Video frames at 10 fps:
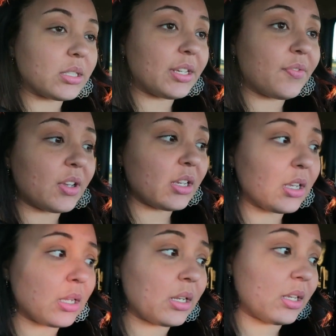
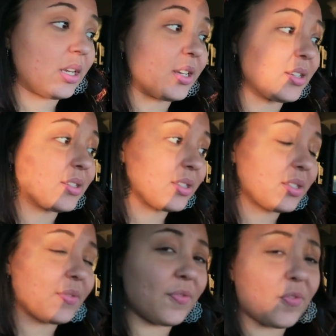leaving. It is
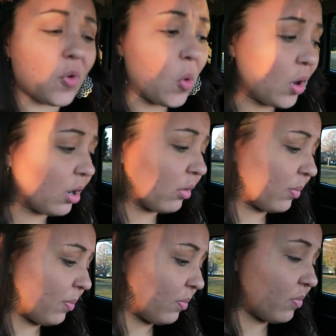
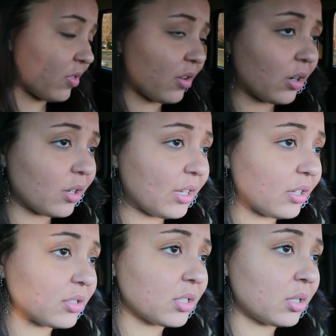
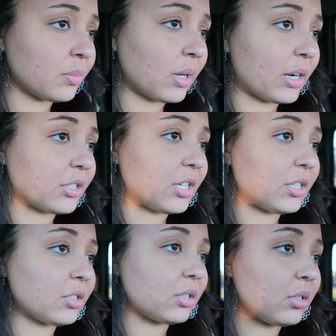4.30 or something. I gotta
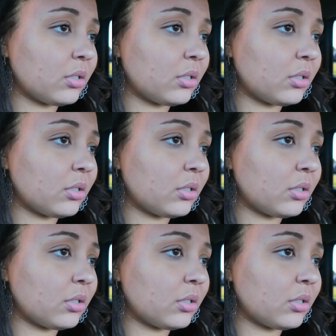change the,